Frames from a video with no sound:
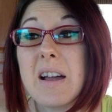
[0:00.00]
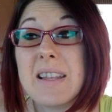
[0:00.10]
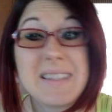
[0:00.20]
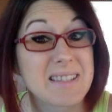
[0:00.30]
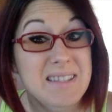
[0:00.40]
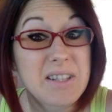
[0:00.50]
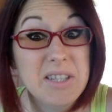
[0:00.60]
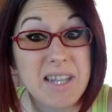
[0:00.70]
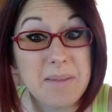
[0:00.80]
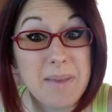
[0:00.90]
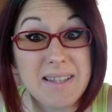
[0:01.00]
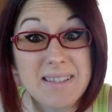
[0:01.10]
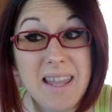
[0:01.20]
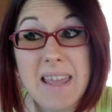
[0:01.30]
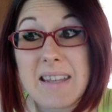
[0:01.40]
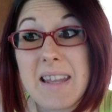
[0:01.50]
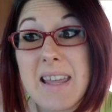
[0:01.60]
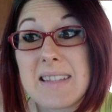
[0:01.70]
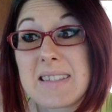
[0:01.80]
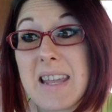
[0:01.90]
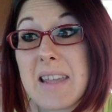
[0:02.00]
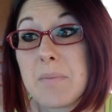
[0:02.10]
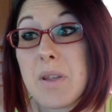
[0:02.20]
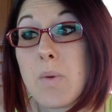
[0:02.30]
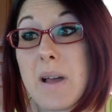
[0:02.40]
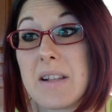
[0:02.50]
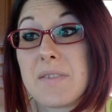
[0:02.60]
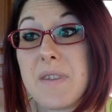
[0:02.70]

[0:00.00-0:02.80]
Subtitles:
It doesn't irritate my skin. It's taken me a while to